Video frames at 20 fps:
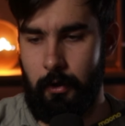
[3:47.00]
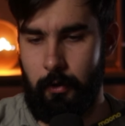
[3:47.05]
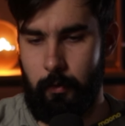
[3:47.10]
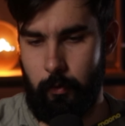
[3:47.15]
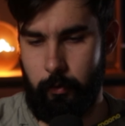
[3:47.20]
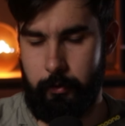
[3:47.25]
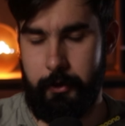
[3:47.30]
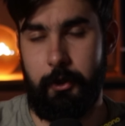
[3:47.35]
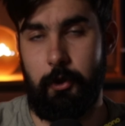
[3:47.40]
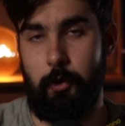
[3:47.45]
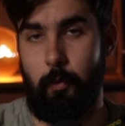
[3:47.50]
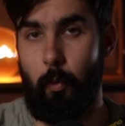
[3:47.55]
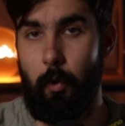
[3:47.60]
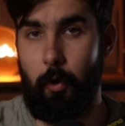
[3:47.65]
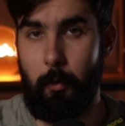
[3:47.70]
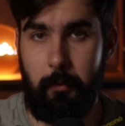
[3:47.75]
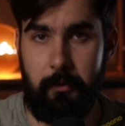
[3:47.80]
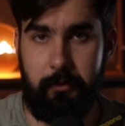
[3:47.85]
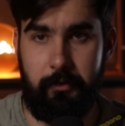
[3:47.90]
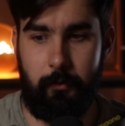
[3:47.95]
Or can you walk
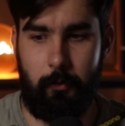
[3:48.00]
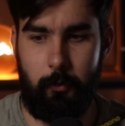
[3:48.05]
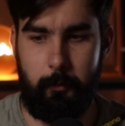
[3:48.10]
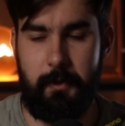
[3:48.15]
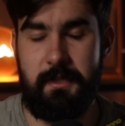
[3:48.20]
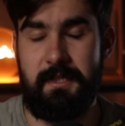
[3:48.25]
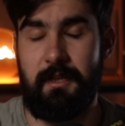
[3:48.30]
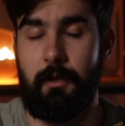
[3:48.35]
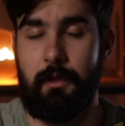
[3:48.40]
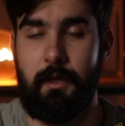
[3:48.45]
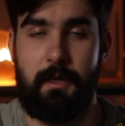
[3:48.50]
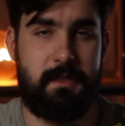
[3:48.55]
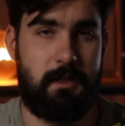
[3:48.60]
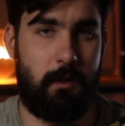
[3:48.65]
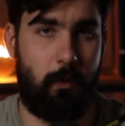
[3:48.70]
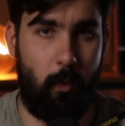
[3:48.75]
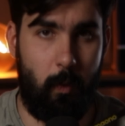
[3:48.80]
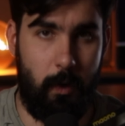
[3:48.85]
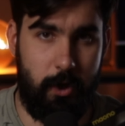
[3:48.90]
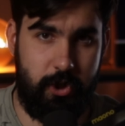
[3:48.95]
me through it? Basically ask a
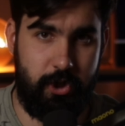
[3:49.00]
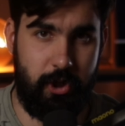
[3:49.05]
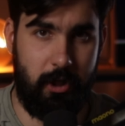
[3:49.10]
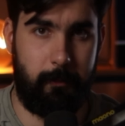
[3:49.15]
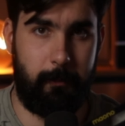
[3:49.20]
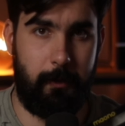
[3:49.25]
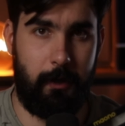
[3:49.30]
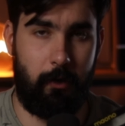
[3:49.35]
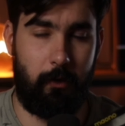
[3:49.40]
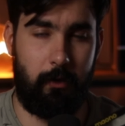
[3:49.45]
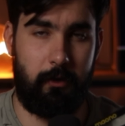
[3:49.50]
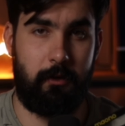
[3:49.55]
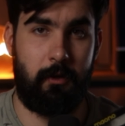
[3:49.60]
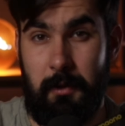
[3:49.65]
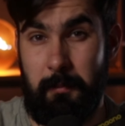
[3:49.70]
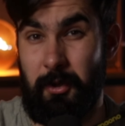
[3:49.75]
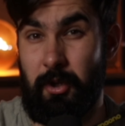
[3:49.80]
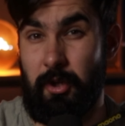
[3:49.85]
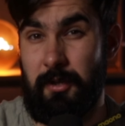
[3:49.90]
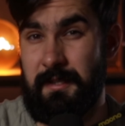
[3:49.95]
question about it. And
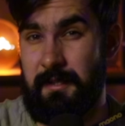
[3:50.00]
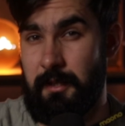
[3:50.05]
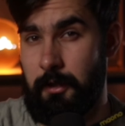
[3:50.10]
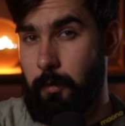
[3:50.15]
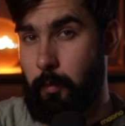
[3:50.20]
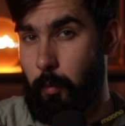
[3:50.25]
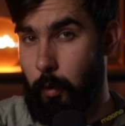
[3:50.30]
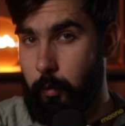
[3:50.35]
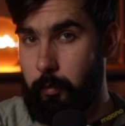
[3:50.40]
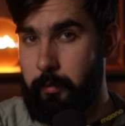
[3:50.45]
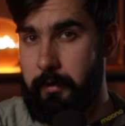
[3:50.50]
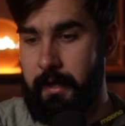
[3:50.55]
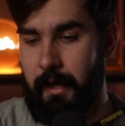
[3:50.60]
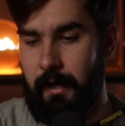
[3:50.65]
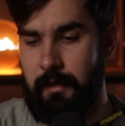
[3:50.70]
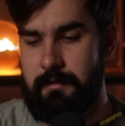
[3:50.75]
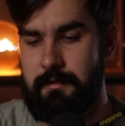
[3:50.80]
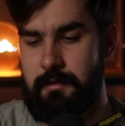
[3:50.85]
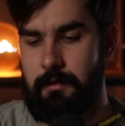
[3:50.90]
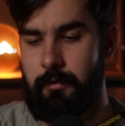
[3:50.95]
because they wrote the
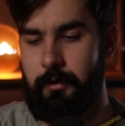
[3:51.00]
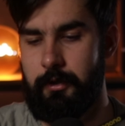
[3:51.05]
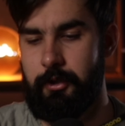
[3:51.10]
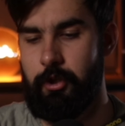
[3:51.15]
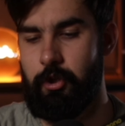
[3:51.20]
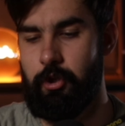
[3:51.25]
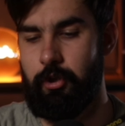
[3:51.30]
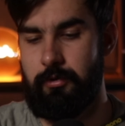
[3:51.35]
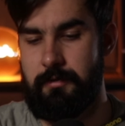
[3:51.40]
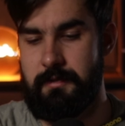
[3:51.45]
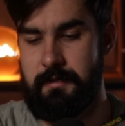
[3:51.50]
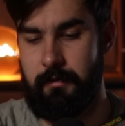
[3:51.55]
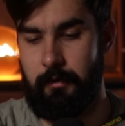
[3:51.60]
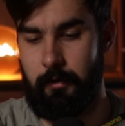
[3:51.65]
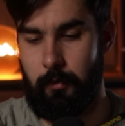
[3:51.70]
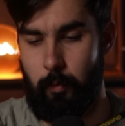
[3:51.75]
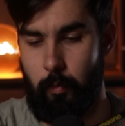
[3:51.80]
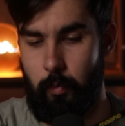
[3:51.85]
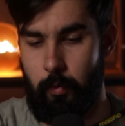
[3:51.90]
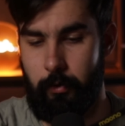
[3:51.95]
answer and you used their
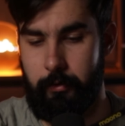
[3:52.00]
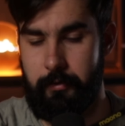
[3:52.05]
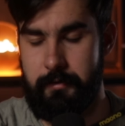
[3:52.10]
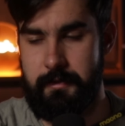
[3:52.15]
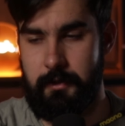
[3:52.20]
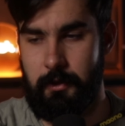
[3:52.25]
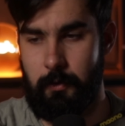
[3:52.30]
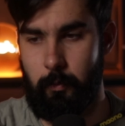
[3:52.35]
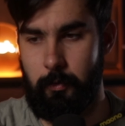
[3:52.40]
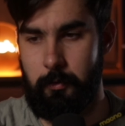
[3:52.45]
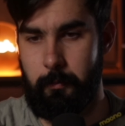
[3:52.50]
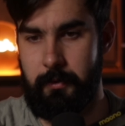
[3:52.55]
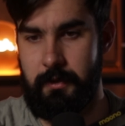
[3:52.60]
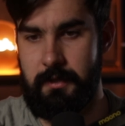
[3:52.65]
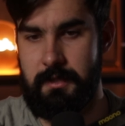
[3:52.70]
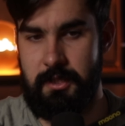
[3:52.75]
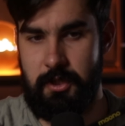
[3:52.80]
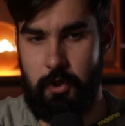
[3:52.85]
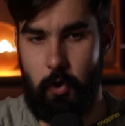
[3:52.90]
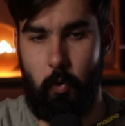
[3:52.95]
words, it would be
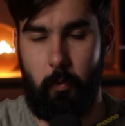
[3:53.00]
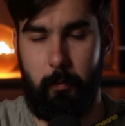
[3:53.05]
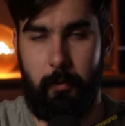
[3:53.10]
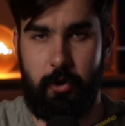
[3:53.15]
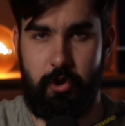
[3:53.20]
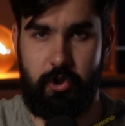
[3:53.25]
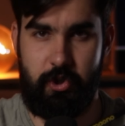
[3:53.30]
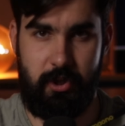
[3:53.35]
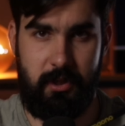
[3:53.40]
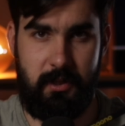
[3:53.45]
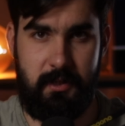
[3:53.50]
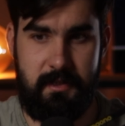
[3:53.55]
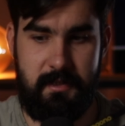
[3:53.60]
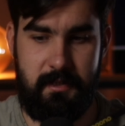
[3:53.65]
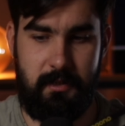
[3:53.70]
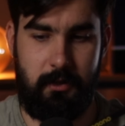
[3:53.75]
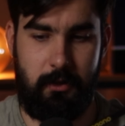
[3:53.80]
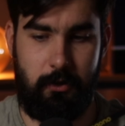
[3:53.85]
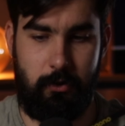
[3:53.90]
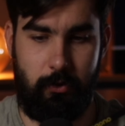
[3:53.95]
so much
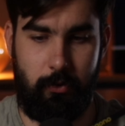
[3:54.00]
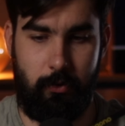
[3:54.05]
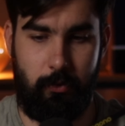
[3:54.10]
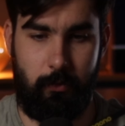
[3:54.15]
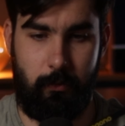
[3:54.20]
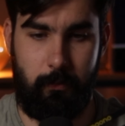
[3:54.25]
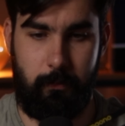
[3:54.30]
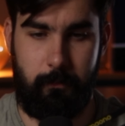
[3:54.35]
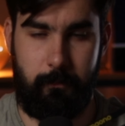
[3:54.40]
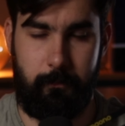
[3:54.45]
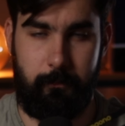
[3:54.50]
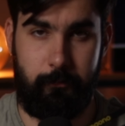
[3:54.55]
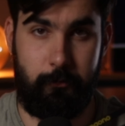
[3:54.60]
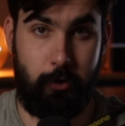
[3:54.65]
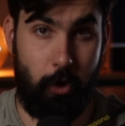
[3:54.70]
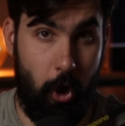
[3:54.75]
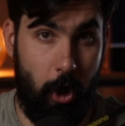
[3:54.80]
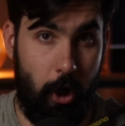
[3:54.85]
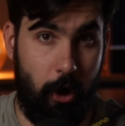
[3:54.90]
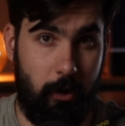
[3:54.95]
easy to talk.